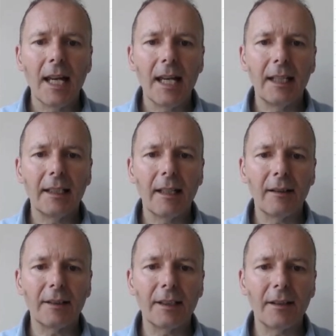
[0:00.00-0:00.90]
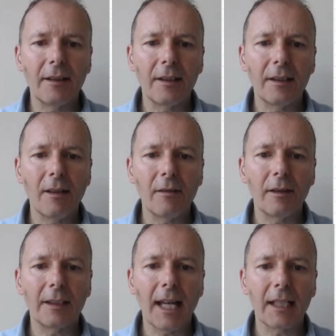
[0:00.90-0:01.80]
It tells us that the total
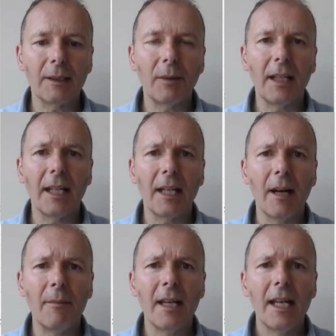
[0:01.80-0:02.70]
taxable income